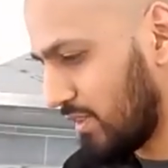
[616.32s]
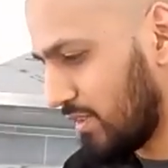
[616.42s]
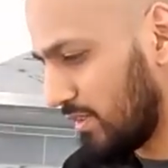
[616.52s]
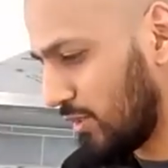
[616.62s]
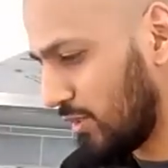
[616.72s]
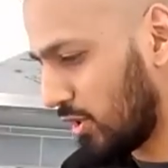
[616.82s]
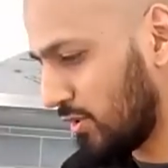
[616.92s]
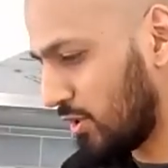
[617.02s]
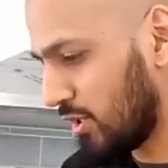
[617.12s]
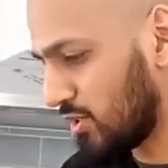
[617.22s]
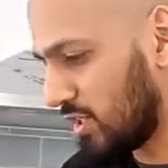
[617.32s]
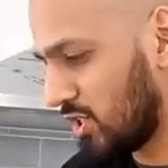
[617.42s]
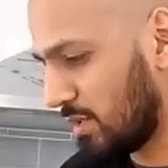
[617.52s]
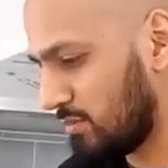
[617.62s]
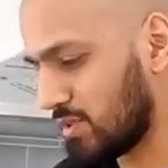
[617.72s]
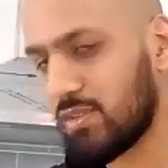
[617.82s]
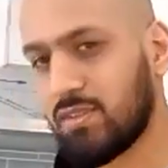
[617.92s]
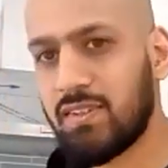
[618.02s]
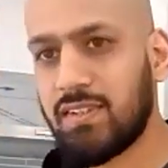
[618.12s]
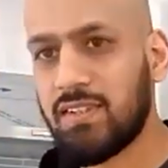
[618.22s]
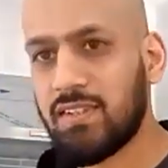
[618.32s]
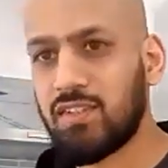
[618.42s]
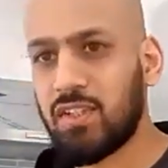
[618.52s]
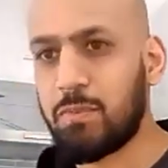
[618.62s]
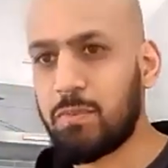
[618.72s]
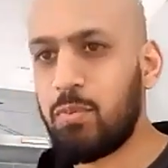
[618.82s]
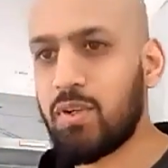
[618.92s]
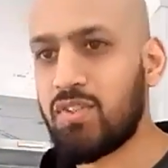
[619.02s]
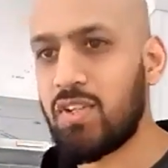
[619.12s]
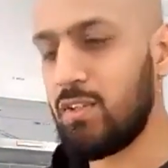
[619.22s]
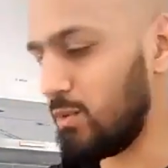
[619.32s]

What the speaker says: You can't see Shams. No, people want to see you.